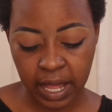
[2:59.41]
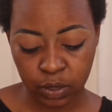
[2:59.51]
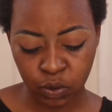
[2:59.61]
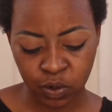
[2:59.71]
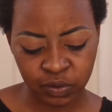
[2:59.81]

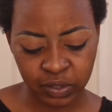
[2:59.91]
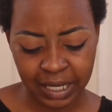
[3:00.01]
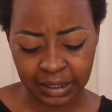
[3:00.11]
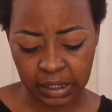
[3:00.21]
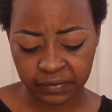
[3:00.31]
and also
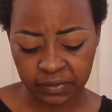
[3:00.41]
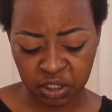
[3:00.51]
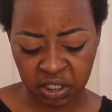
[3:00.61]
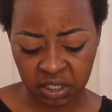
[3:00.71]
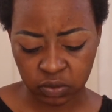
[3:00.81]
has 11
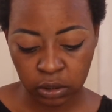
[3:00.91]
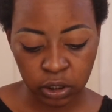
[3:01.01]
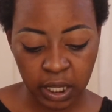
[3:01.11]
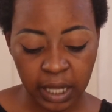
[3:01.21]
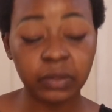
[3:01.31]
shades.
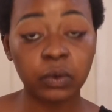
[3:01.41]
Looking at the